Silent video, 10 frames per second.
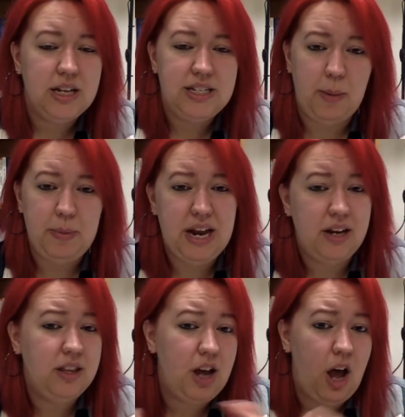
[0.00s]
Tell me down
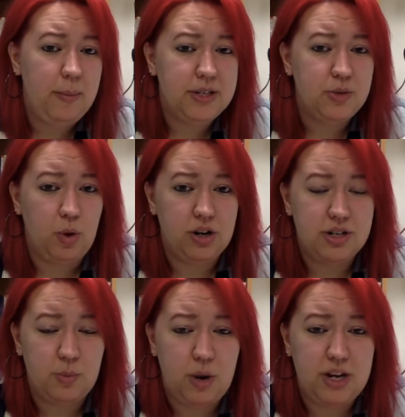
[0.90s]
in the comments, what are
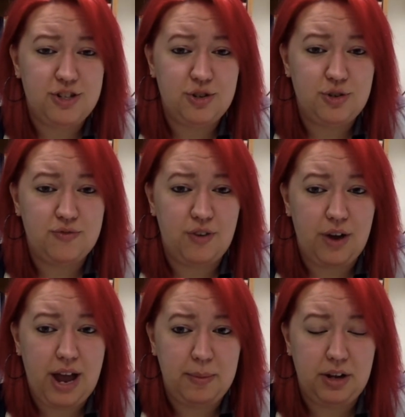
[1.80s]
some ways you use
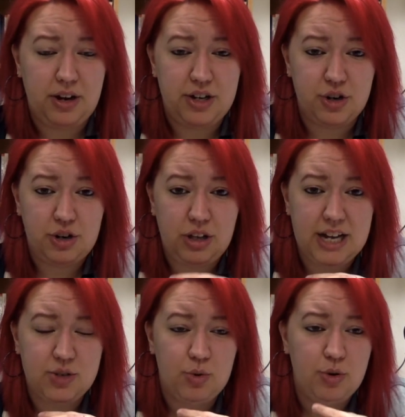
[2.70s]
vocabulary in your
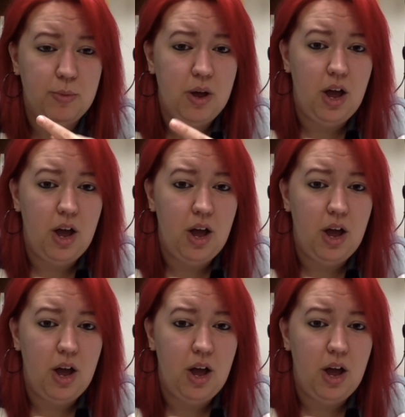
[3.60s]
classroom?